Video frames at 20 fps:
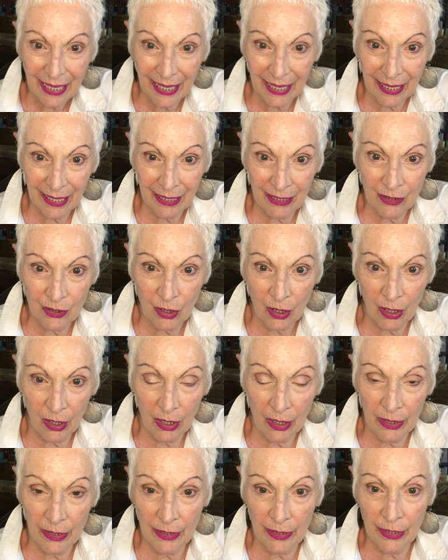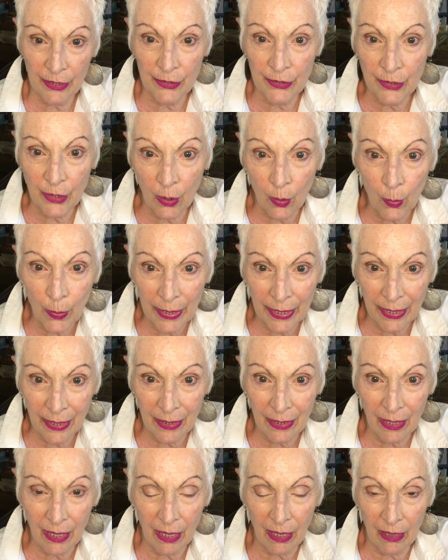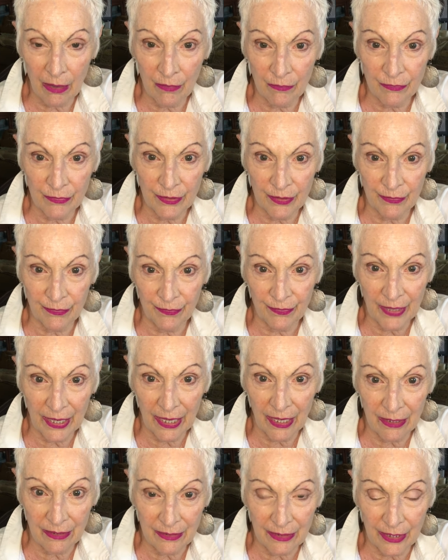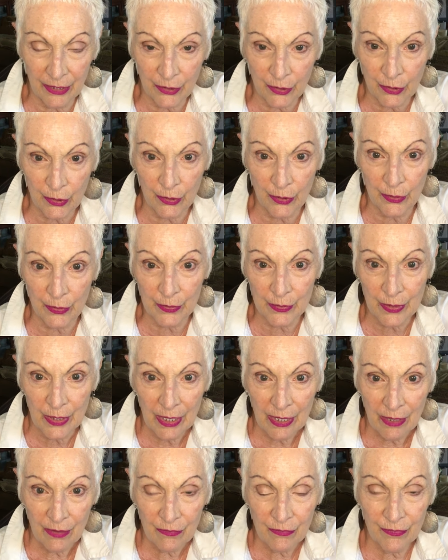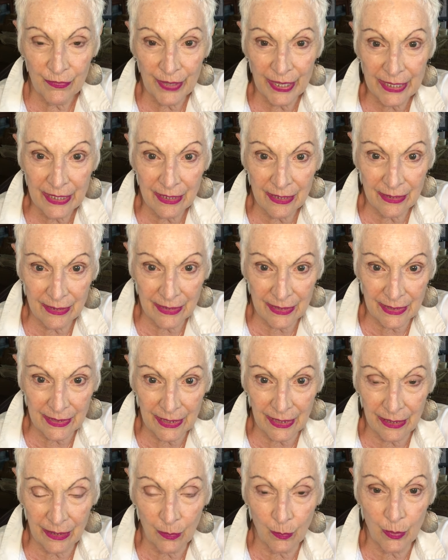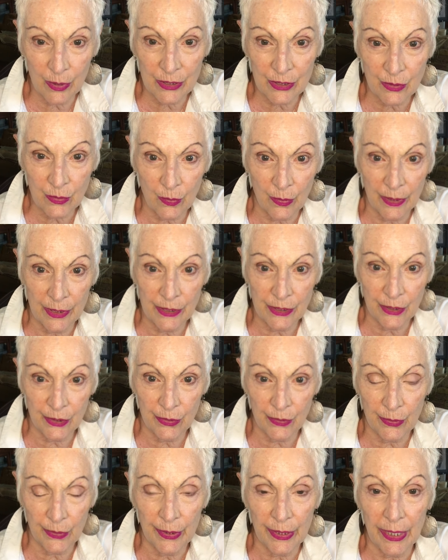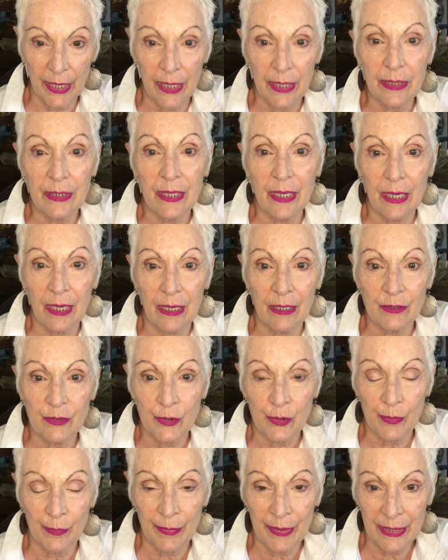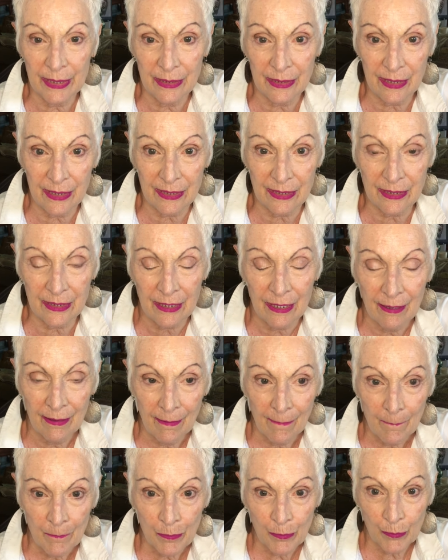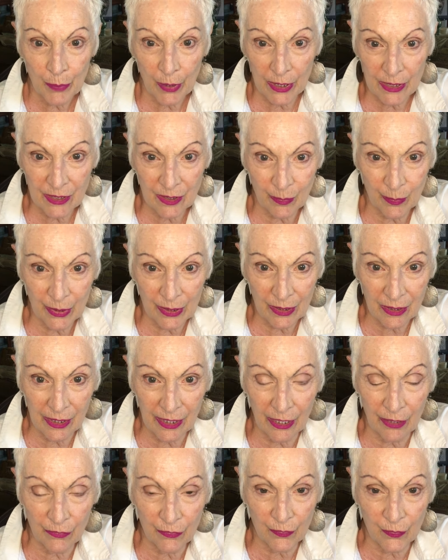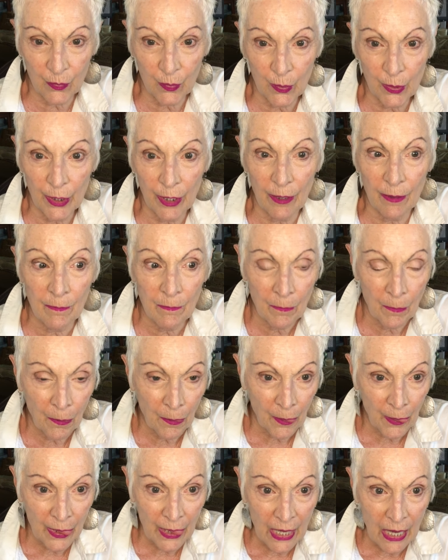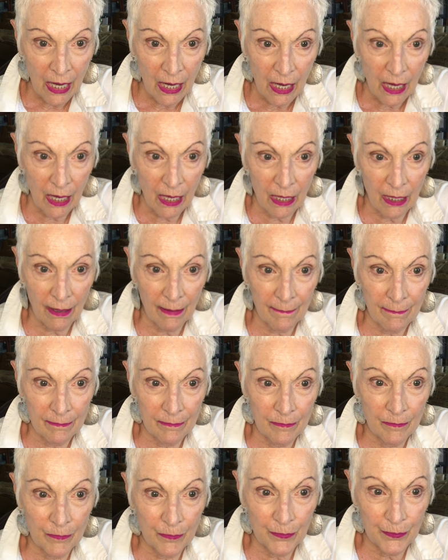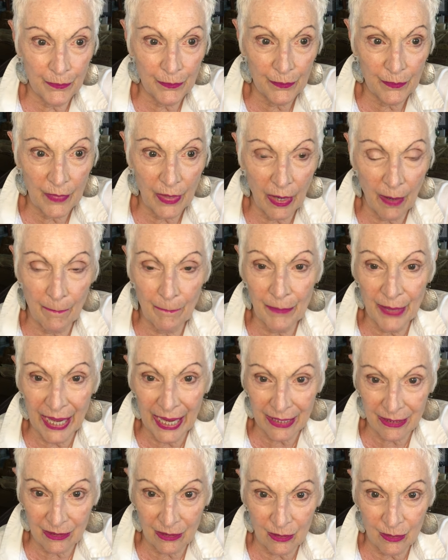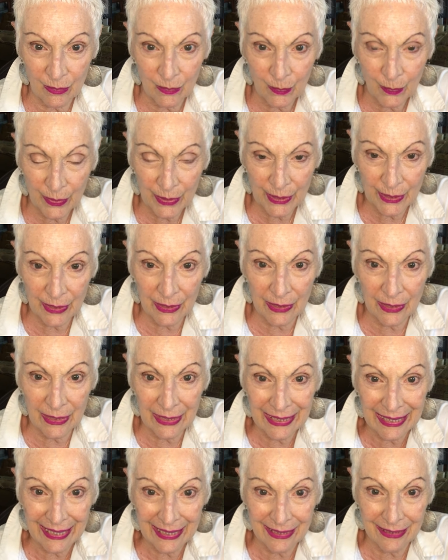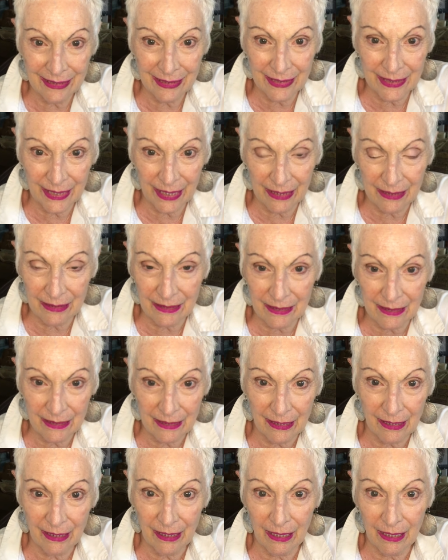and on the knowing of the fact that her vacancy was going to create a tremendous possibility for a battle within the United States